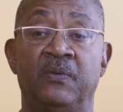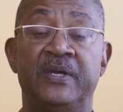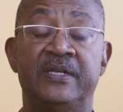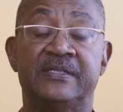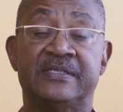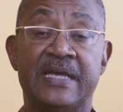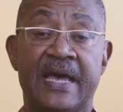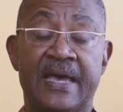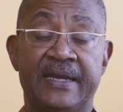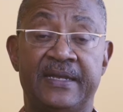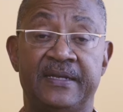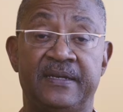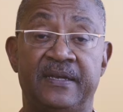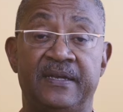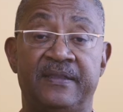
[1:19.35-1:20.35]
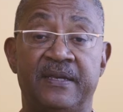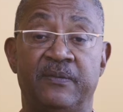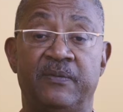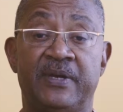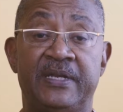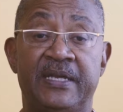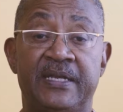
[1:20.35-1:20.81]
We decided that
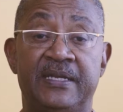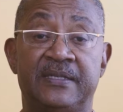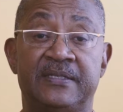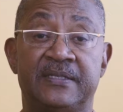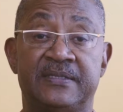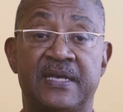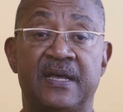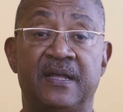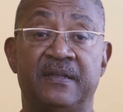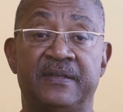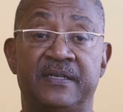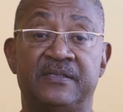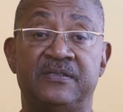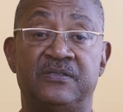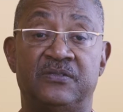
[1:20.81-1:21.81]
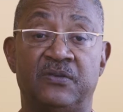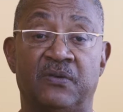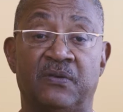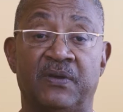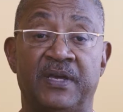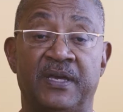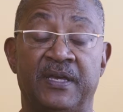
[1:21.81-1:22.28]
we needed to tell this
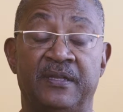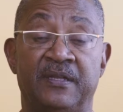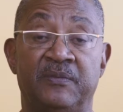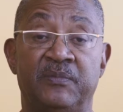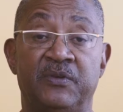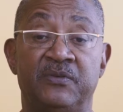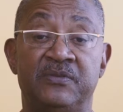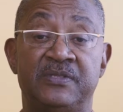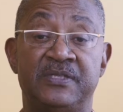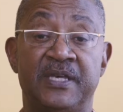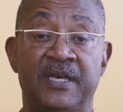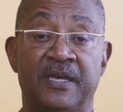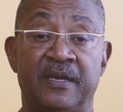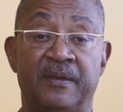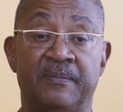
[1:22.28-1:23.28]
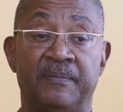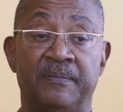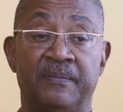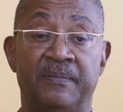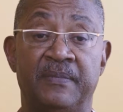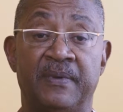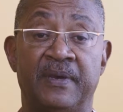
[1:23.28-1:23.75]
story in the museum
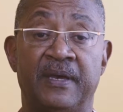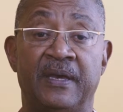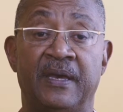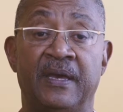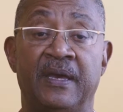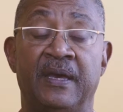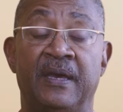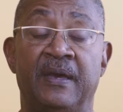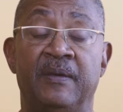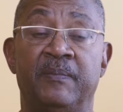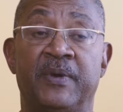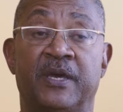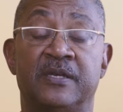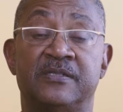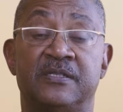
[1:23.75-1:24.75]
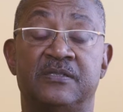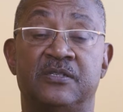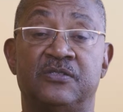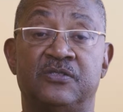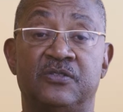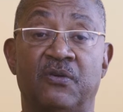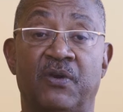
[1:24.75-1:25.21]
because it's a
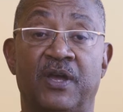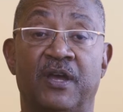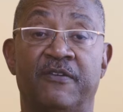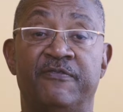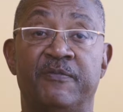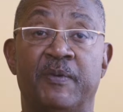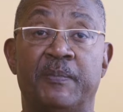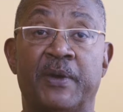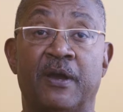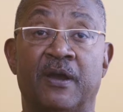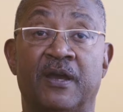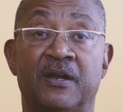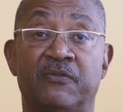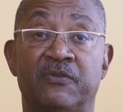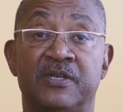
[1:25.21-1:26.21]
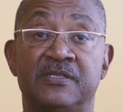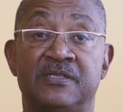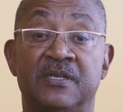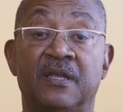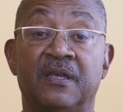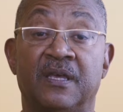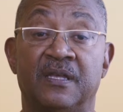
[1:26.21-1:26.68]
story of American
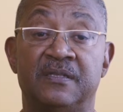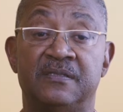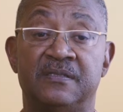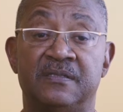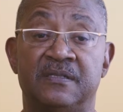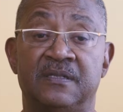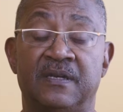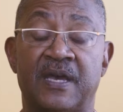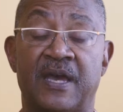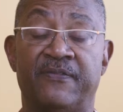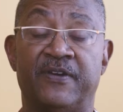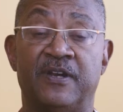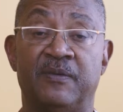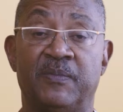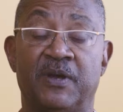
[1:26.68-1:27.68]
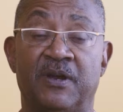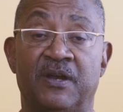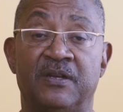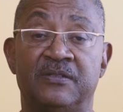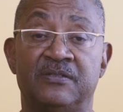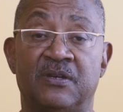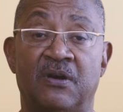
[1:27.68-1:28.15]
resilience. African
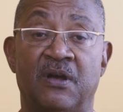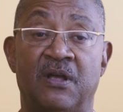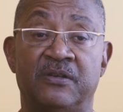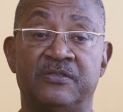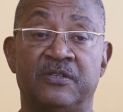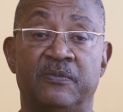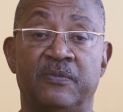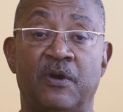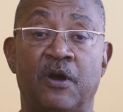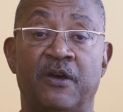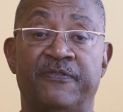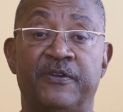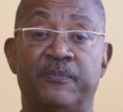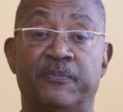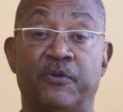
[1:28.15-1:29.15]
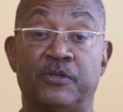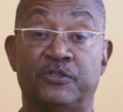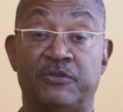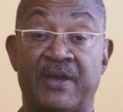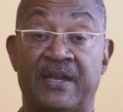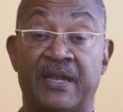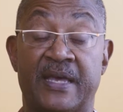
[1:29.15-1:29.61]
Americans are also often
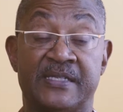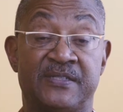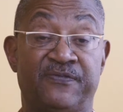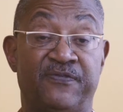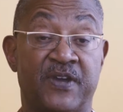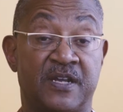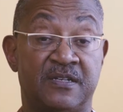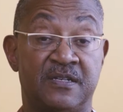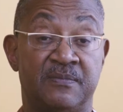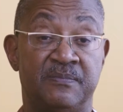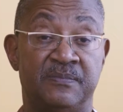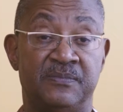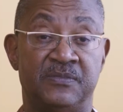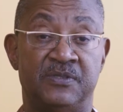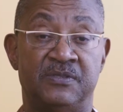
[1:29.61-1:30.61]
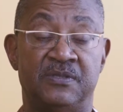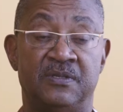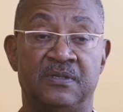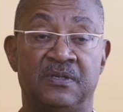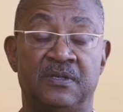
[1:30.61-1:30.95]
portrayed as victims,